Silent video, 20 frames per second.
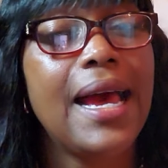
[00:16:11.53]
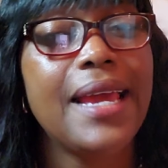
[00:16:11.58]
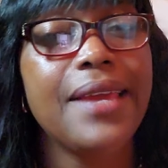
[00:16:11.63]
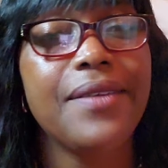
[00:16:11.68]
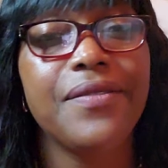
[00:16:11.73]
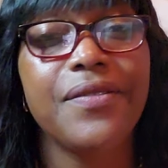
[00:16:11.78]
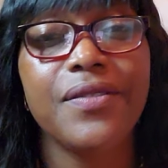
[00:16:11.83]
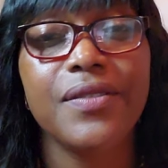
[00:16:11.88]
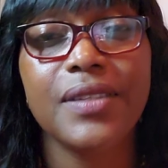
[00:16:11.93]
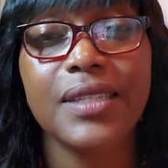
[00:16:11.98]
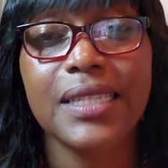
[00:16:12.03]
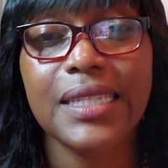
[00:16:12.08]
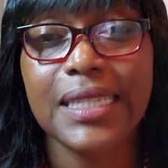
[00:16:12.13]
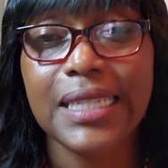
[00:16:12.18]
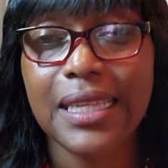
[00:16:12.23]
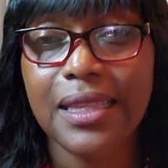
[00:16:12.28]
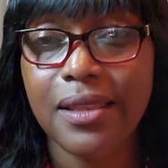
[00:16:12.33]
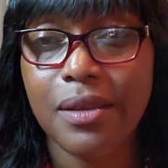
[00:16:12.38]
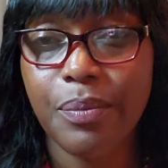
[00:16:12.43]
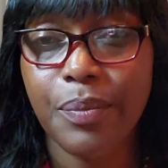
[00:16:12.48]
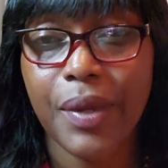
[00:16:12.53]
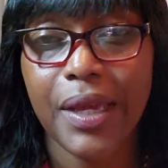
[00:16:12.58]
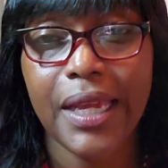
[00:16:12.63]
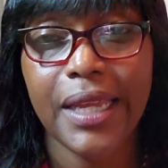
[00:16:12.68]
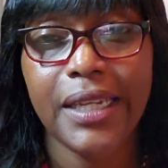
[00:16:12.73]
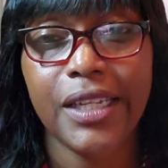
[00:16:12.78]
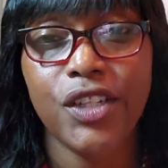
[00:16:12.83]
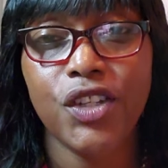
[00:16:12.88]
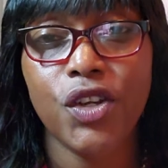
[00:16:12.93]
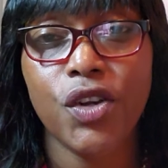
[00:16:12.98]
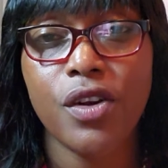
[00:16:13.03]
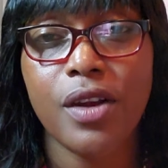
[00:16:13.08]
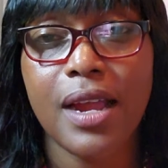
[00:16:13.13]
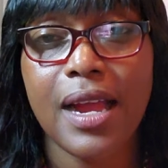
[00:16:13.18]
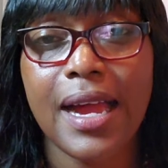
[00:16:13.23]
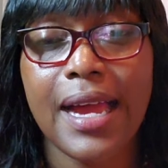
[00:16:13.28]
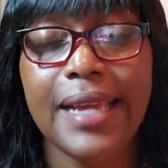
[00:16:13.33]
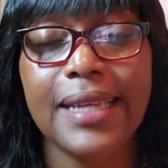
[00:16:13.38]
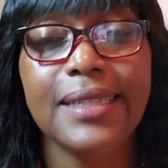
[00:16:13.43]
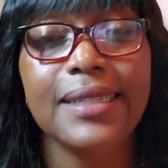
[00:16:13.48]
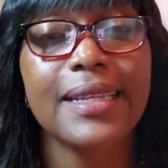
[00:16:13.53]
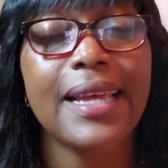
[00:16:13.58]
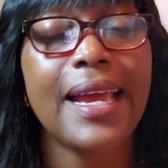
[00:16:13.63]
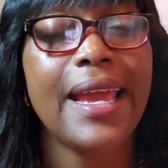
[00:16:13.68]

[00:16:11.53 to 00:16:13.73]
I see the pain in your eyes.